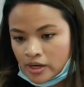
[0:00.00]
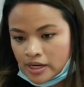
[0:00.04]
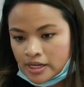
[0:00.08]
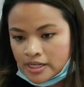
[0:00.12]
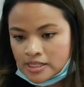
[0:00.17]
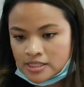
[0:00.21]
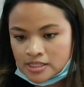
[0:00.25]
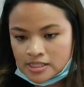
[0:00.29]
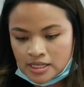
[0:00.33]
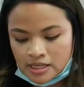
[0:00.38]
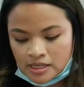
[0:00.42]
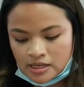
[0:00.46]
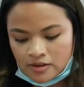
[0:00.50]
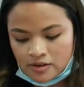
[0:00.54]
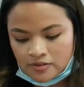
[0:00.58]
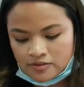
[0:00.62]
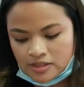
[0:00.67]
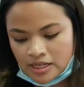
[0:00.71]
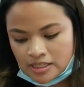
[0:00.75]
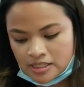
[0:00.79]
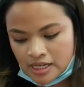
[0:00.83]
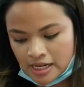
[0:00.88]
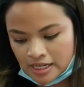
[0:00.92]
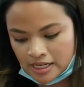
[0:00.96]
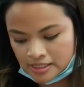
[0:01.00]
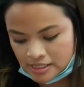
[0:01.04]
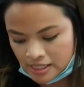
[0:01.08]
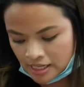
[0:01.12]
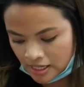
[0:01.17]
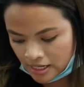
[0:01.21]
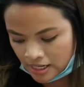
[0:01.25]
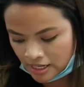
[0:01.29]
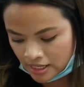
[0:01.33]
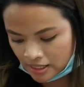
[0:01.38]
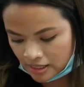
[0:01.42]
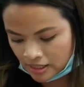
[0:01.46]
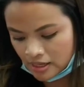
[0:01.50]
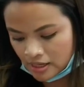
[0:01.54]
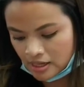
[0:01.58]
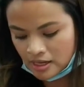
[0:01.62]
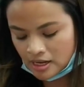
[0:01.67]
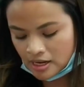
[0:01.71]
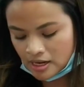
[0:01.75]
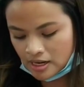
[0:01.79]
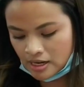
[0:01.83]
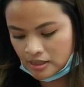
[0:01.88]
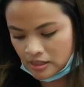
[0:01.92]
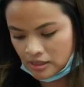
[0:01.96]
sinking of the Titanic,
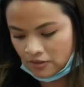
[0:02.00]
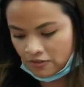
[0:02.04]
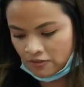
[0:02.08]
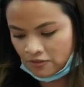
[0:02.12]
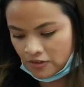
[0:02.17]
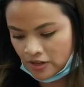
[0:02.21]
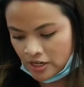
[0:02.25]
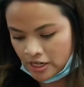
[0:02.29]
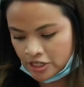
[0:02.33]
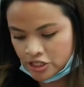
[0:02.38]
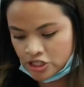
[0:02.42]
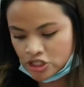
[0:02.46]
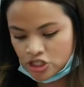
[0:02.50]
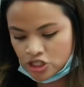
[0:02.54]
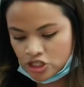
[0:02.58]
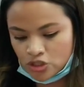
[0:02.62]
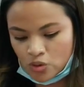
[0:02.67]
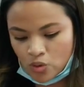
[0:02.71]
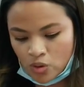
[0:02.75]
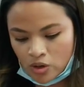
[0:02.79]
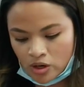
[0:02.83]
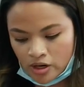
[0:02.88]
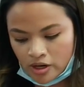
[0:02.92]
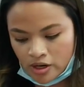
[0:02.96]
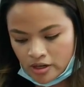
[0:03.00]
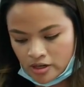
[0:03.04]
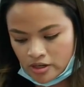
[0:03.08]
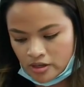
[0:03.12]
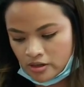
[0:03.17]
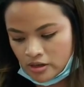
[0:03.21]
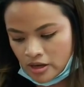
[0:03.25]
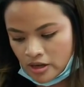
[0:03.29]
and then finish your